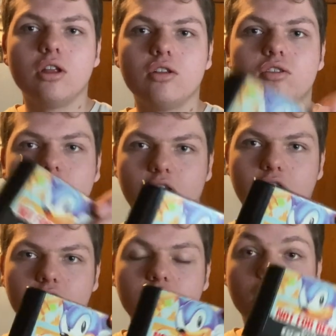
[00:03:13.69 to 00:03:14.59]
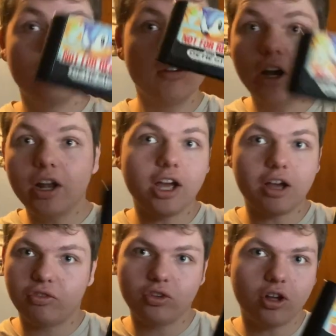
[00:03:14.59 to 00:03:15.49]
Sonic. You gotta
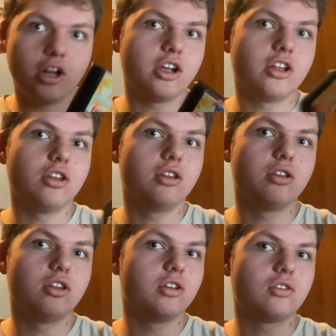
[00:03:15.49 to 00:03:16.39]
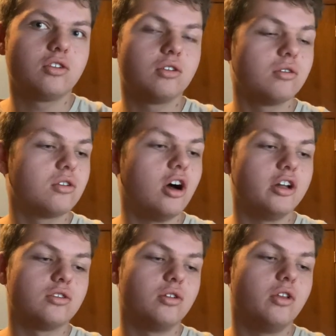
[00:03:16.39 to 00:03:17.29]
have Sonic in this
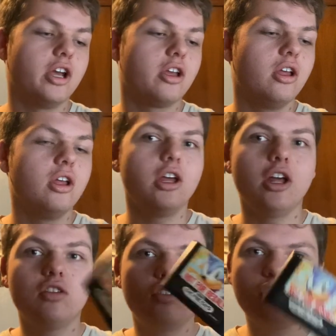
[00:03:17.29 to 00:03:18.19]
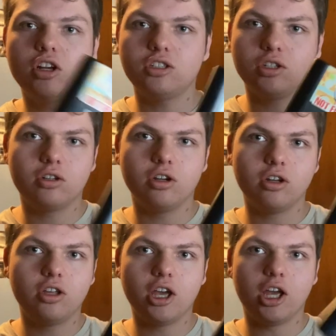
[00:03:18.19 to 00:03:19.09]
console. Like, it's such a
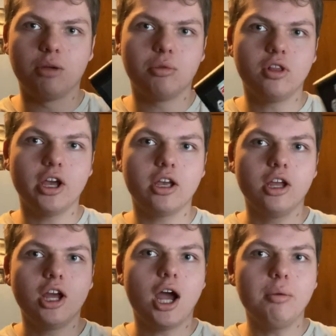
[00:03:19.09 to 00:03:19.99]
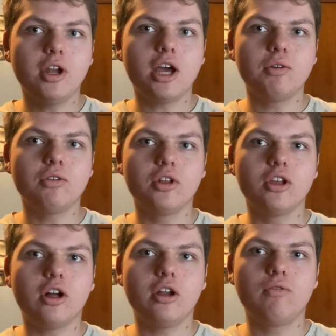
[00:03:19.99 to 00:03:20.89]
good game. Like, I mean, I haven't really
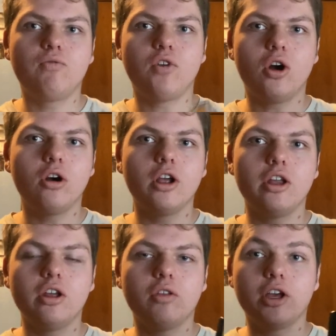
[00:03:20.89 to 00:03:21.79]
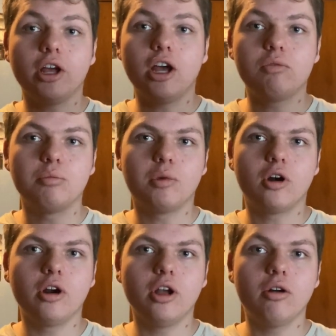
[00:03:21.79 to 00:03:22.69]
gotten far in it like I have with
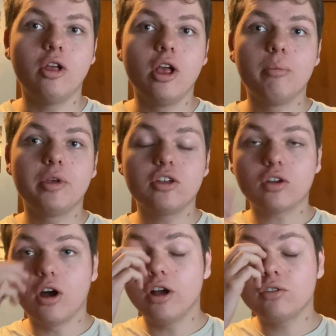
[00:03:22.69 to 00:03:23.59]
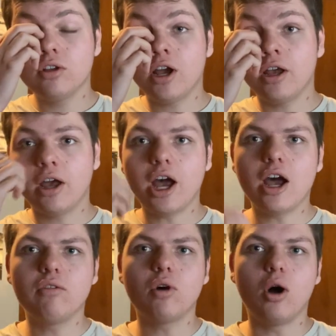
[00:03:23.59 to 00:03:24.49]
Mario, because honestly, I
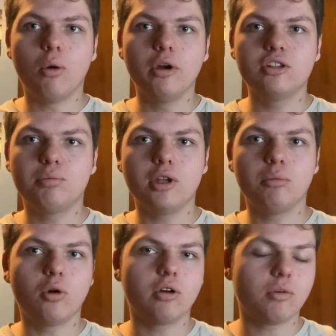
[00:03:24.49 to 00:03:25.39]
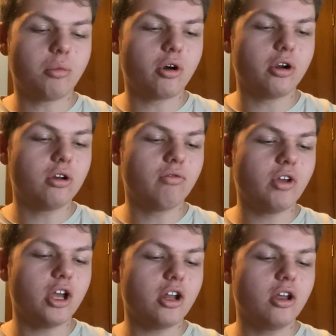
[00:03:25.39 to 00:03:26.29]
have always been more of a Mario
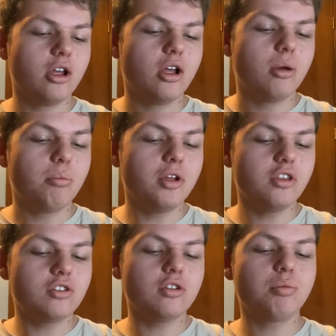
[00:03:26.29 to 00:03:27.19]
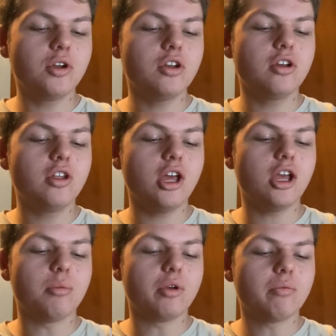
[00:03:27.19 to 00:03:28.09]
fan, but this is a pretty good
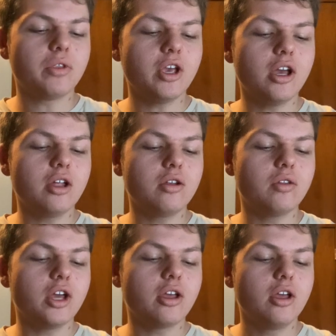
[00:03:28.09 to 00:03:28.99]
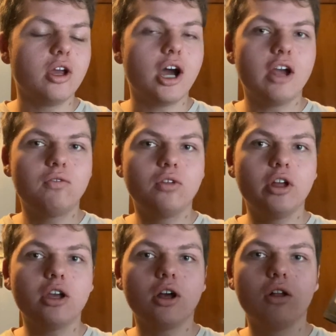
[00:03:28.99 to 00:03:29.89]
game. And like, I feel
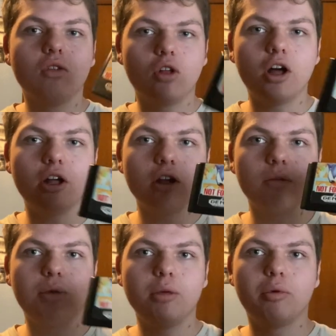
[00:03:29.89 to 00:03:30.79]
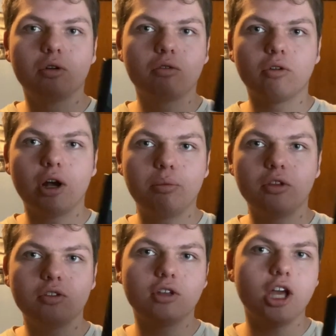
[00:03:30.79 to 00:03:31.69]
like a lot of people grew up with
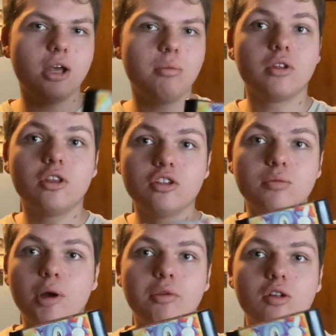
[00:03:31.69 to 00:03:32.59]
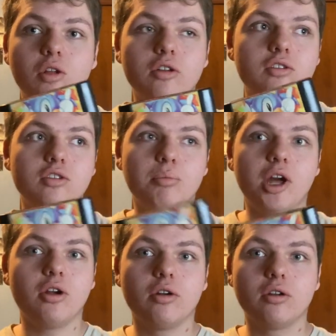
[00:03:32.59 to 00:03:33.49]
this game. This is probably the closest
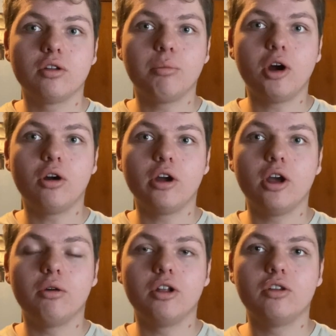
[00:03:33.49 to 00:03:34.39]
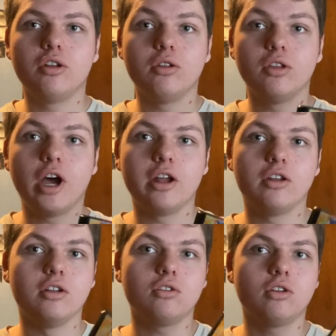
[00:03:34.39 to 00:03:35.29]
comparator to Mario in the
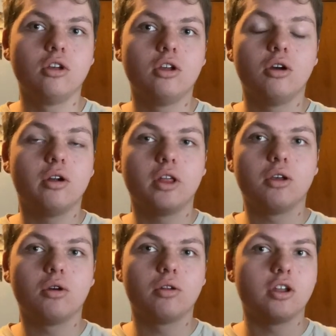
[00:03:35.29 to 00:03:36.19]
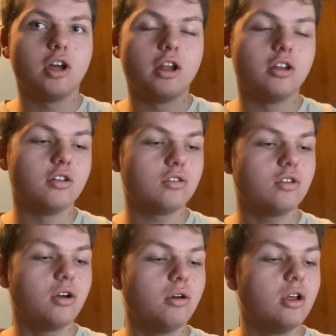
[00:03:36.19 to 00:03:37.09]
90s, or like early 90s.
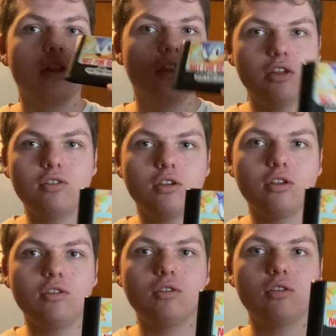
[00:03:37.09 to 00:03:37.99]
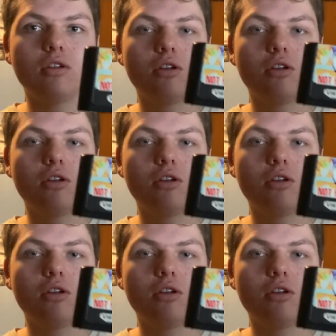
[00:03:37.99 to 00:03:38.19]
So this is